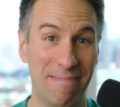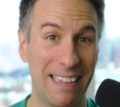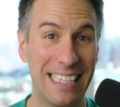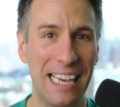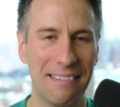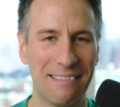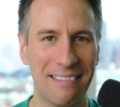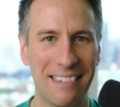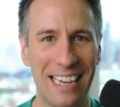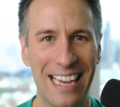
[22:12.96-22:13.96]
That's it.
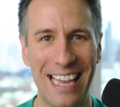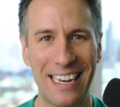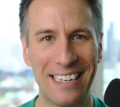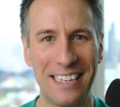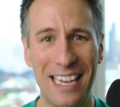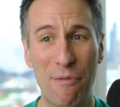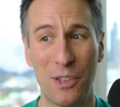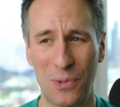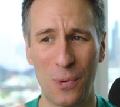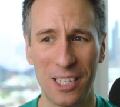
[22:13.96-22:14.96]
And if
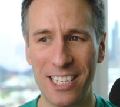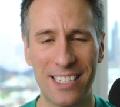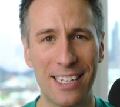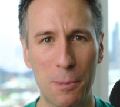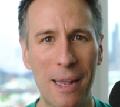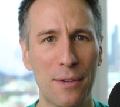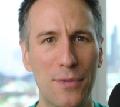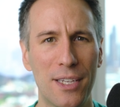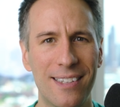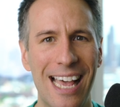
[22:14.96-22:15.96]
it's really just an
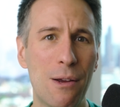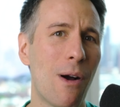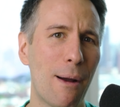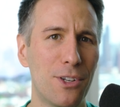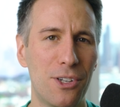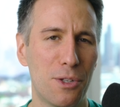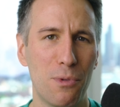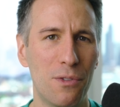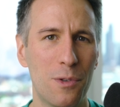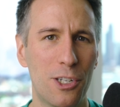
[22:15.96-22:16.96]
expensive Cincinnati, why would you just
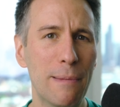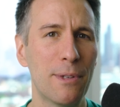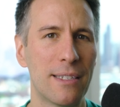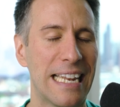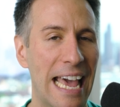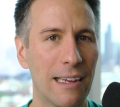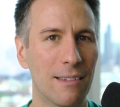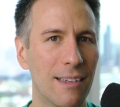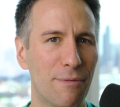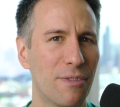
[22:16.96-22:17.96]
move to a cheap Cincinnati
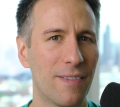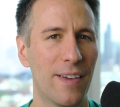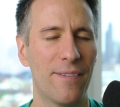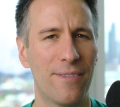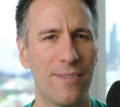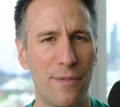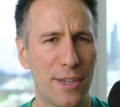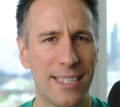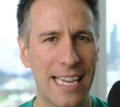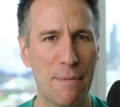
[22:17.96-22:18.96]
if, if, if
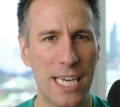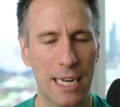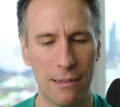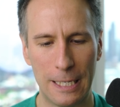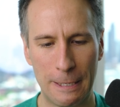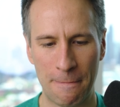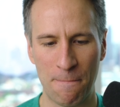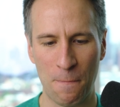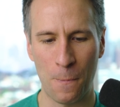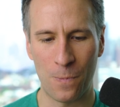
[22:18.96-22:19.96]
it's the same thing?
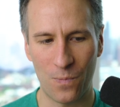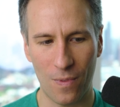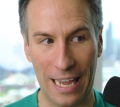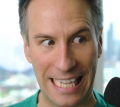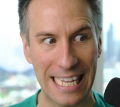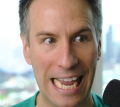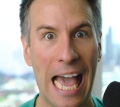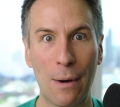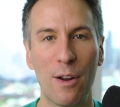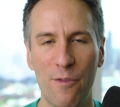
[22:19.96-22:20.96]
And that's
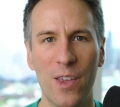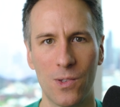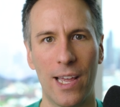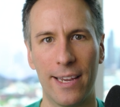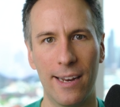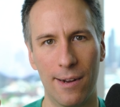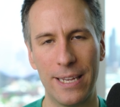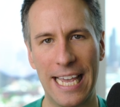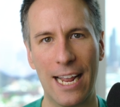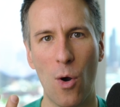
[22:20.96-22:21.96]
kind of what it feels like. You know,
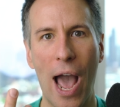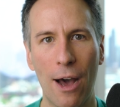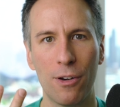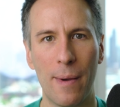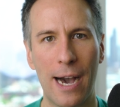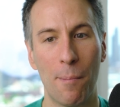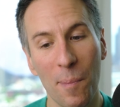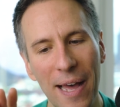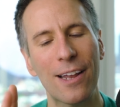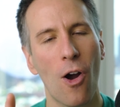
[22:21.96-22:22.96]
we can't go out and about,
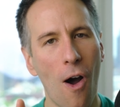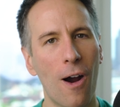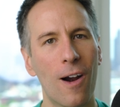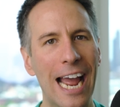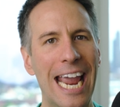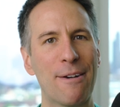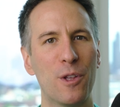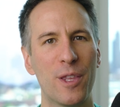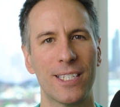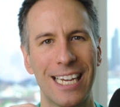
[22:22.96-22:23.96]
but there are a
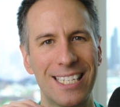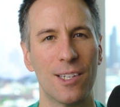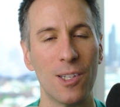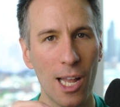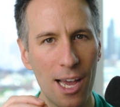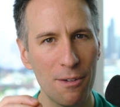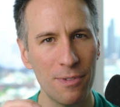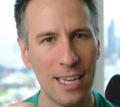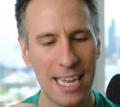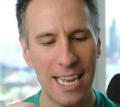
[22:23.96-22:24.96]
handful of things I still love.